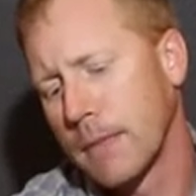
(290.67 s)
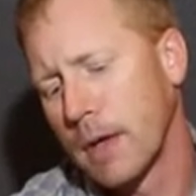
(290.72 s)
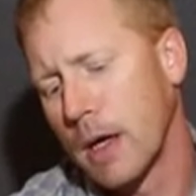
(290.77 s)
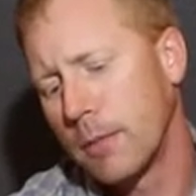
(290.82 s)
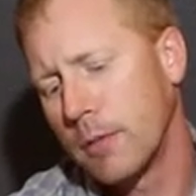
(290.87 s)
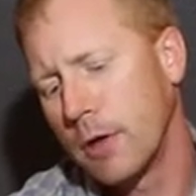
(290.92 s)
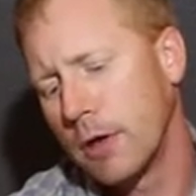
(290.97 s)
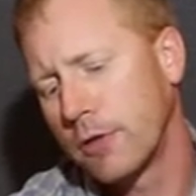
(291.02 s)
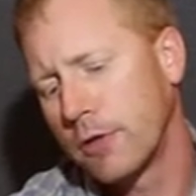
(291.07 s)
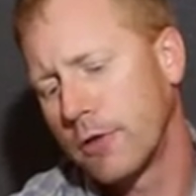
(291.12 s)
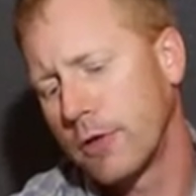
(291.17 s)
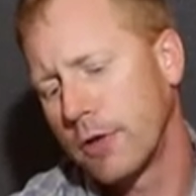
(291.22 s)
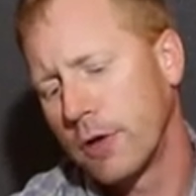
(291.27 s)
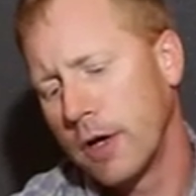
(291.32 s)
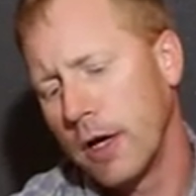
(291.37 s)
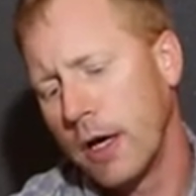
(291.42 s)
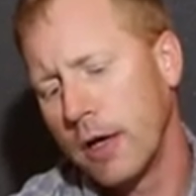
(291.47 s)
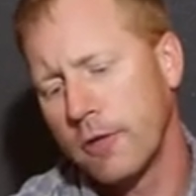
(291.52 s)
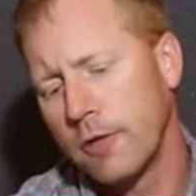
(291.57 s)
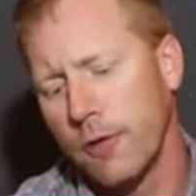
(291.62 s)
I'm not sure,
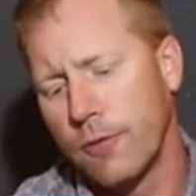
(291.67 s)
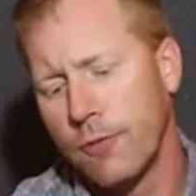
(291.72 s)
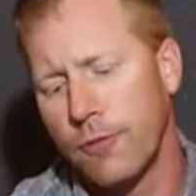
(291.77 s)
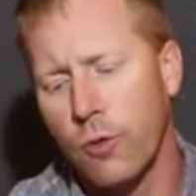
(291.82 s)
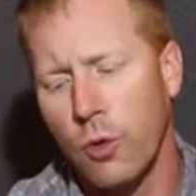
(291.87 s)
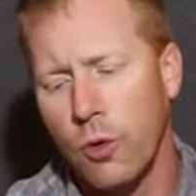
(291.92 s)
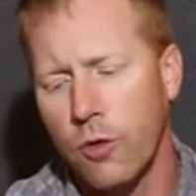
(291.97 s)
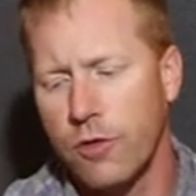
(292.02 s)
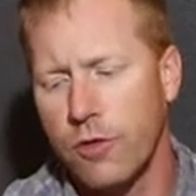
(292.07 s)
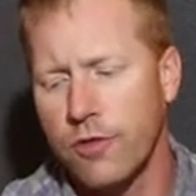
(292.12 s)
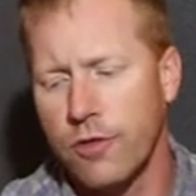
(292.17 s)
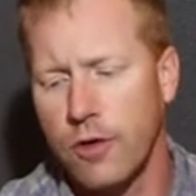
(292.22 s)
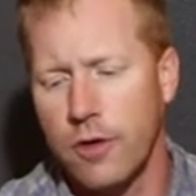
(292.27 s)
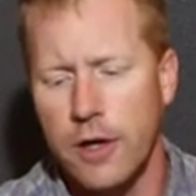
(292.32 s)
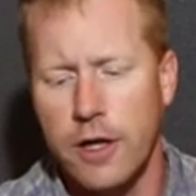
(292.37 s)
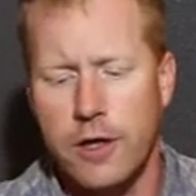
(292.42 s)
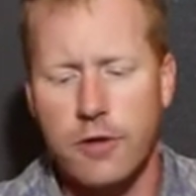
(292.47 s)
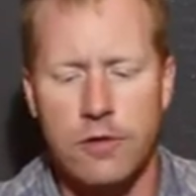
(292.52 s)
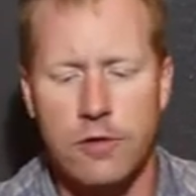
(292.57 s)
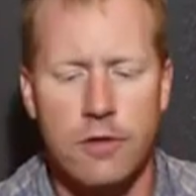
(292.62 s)
it has a 4th
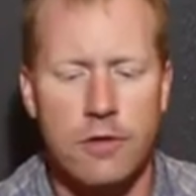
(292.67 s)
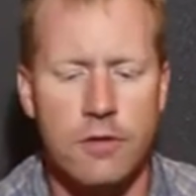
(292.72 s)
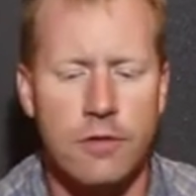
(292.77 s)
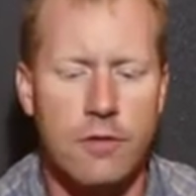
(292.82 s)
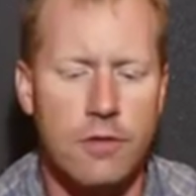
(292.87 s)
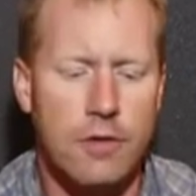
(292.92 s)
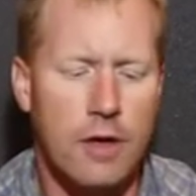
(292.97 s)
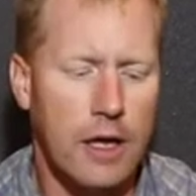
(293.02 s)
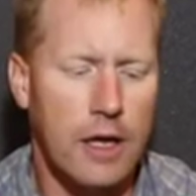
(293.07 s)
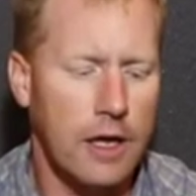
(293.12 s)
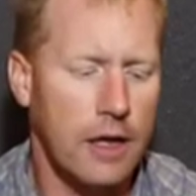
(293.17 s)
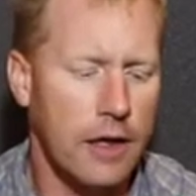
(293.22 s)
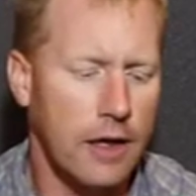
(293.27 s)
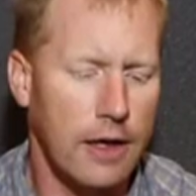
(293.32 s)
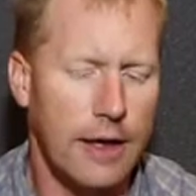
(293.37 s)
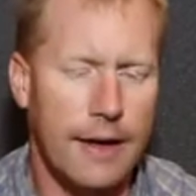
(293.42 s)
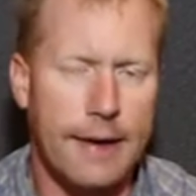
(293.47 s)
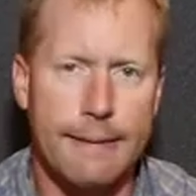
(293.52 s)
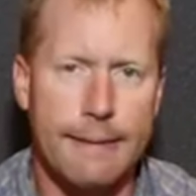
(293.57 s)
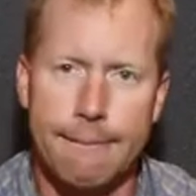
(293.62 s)
selection, and
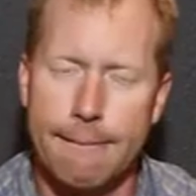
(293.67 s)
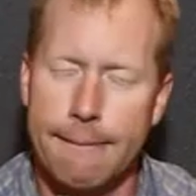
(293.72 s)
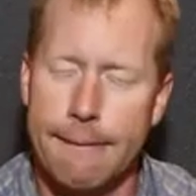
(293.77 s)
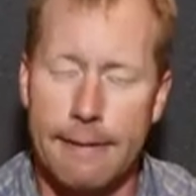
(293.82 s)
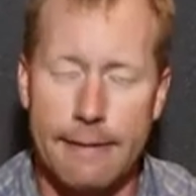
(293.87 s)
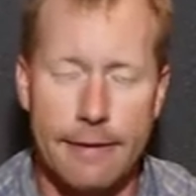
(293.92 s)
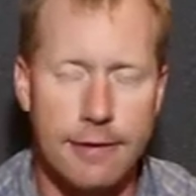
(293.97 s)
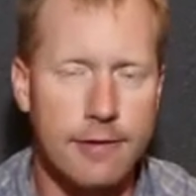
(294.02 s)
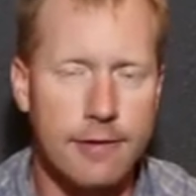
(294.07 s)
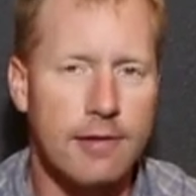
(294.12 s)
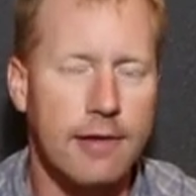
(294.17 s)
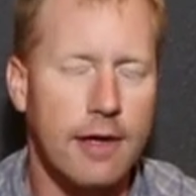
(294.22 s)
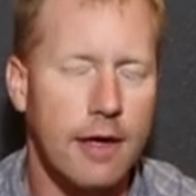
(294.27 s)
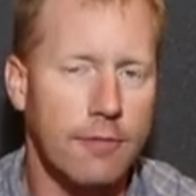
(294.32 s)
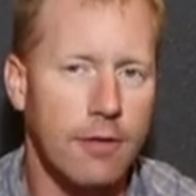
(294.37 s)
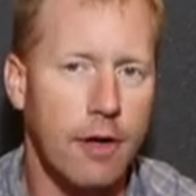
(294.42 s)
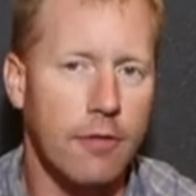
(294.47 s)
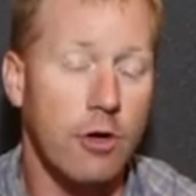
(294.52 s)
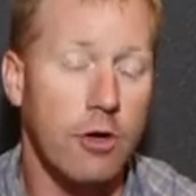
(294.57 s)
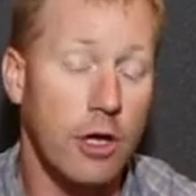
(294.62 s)
honestly
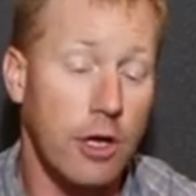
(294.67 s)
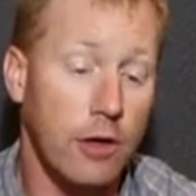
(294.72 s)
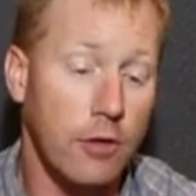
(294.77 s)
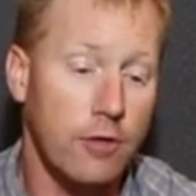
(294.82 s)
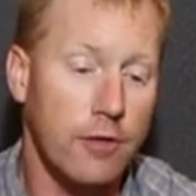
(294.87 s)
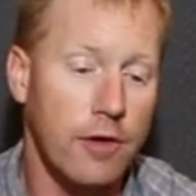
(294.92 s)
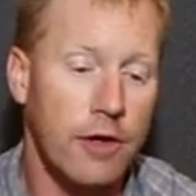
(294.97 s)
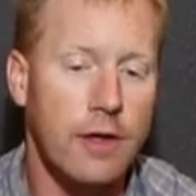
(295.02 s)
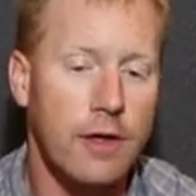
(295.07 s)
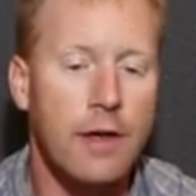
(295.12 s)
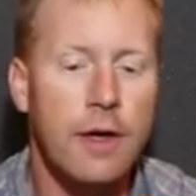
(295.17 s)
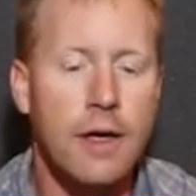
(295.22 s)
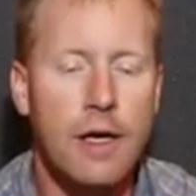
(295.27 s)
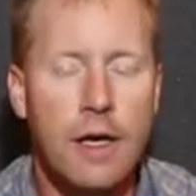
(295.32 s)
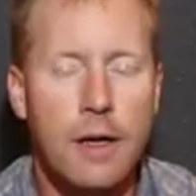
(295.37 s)
I've never used it.